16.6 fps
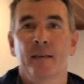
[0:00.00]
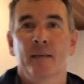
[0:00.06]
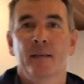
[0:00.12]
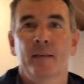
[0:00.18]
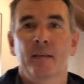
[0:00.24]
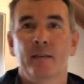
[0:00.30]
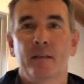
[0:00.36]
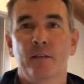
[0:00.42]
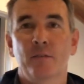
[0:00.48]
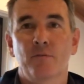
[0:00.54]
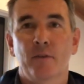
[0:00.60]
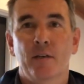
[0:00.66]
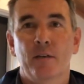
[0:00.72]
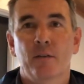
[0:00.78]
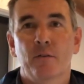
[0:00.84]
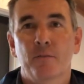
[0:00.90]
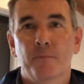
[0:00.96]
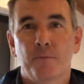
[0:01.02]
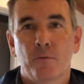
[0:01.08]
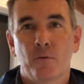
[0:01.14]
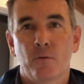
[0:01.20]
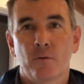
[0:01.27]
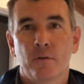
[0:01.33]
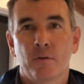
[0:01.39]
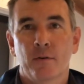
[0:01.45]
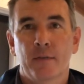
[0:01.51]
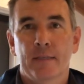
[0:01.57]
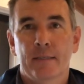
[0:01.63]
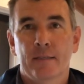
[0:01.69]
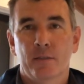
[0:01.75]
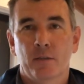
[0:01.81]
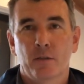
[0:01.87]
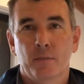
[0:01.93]
It does run on 4
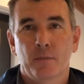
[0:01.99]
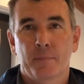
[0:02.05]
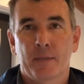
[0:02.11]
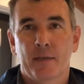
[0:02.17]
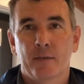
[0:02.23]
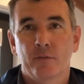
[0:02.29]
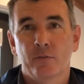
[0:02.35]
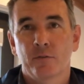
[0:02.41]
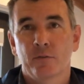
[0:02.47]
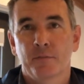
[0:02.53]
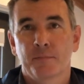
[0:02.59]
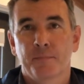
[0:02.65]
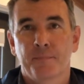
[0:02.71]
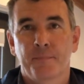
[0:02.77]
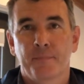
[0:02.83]
solar panels.